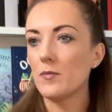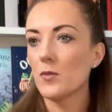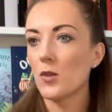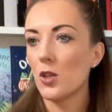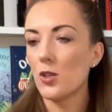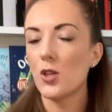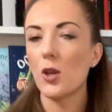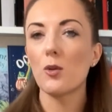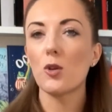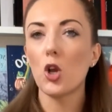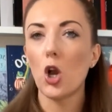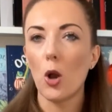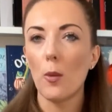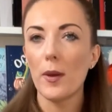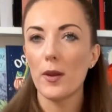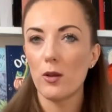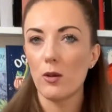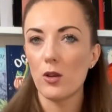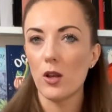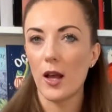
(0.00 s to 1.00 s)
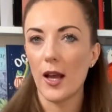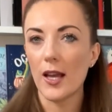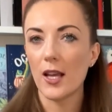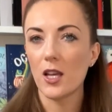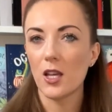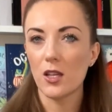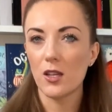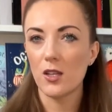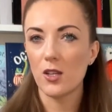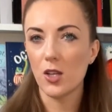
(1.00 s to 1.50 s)
you don't comment or
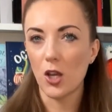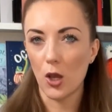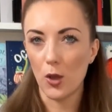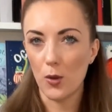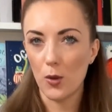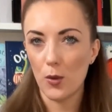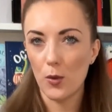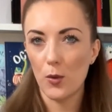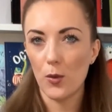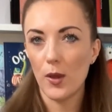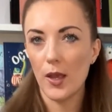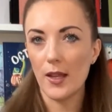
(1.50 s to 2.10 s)
like go